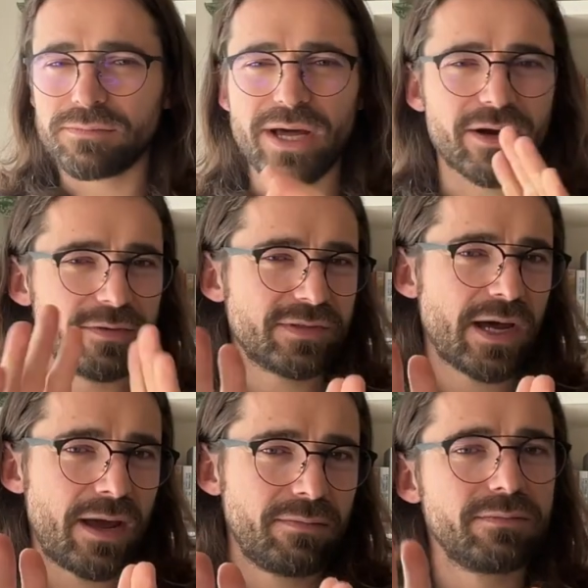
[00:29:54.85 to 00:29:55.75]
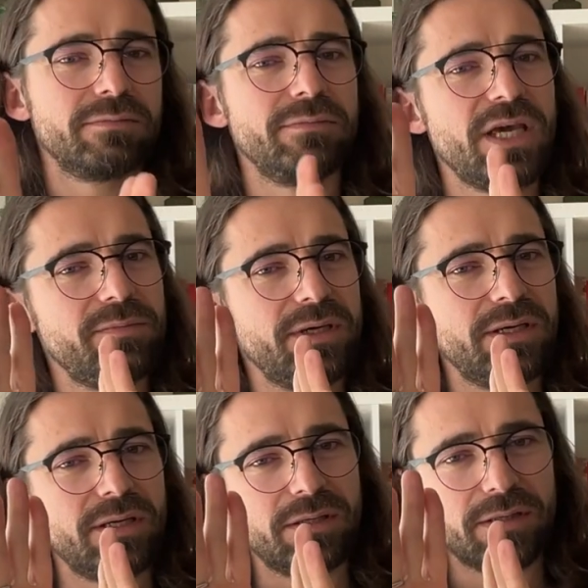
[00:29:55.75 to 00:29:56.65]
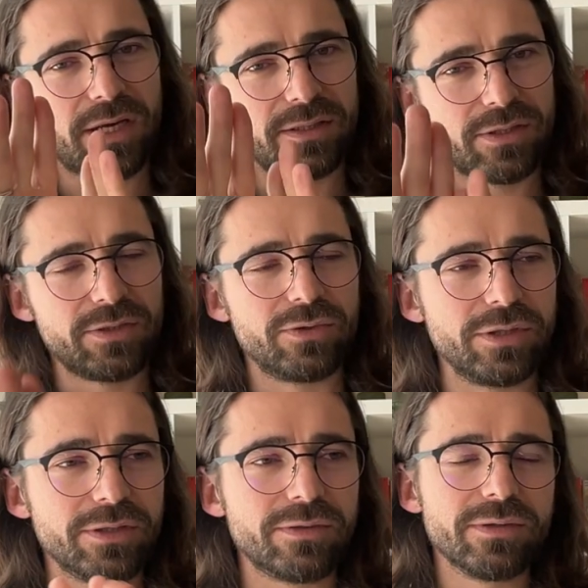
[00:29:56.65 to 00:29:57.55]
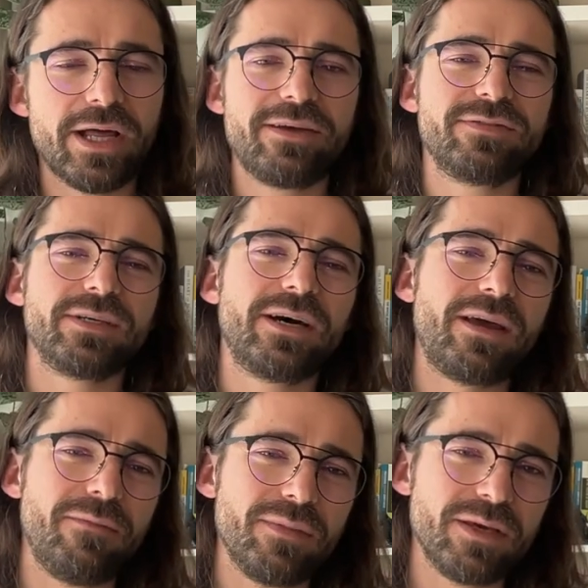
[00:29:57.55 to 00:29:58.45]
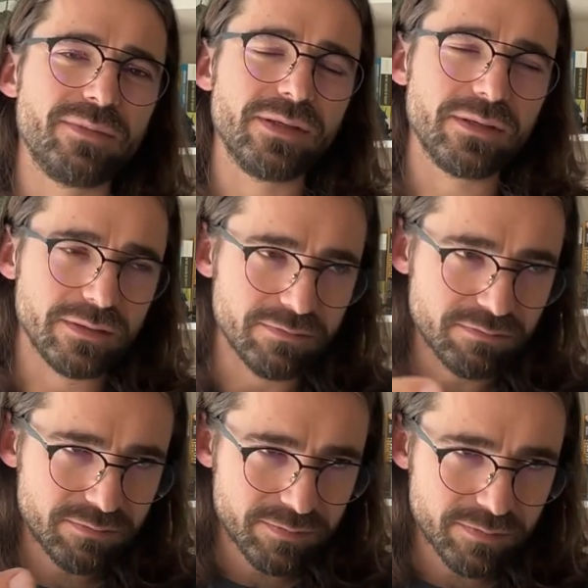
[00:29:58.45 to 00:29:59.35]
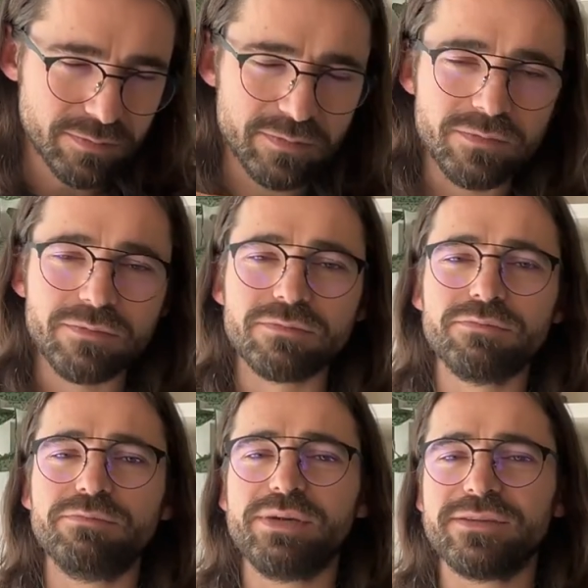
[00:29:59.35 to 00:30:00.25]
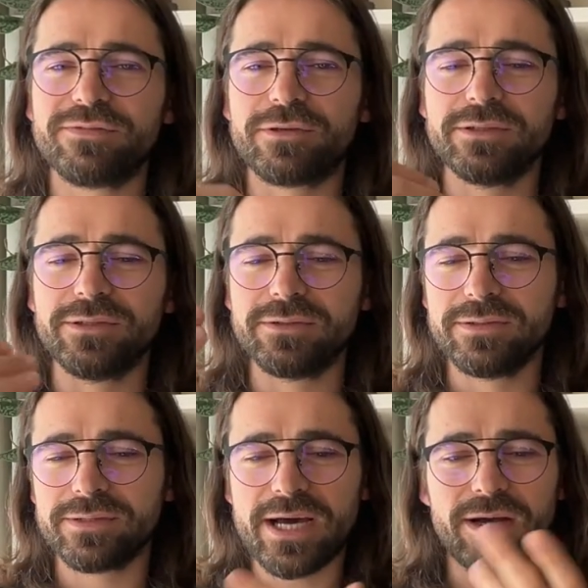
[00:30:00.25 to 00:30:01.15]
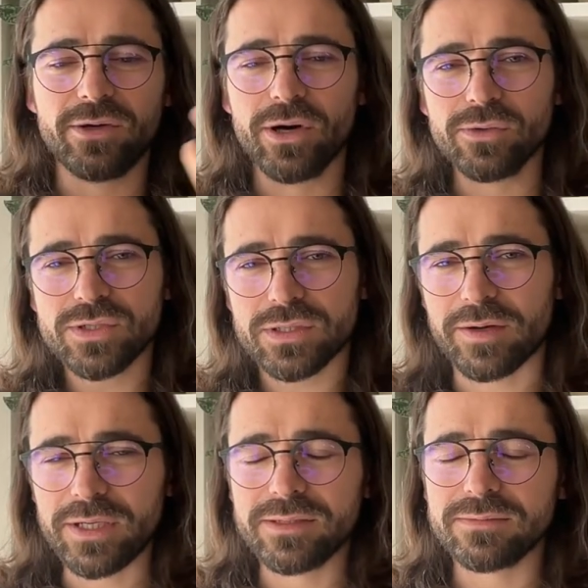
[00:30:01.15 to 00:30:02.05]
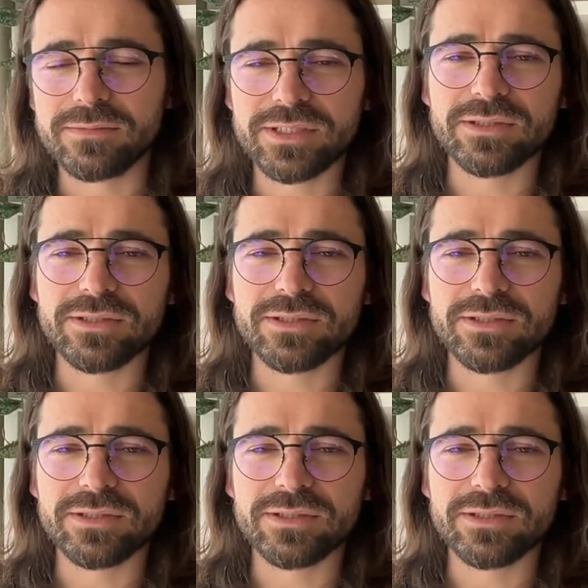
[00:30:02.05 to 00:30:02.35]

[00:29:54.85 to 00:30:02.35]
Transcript: Matter of time, maybe not during your lifetime, maybe a bit further than that, who knows? I mean,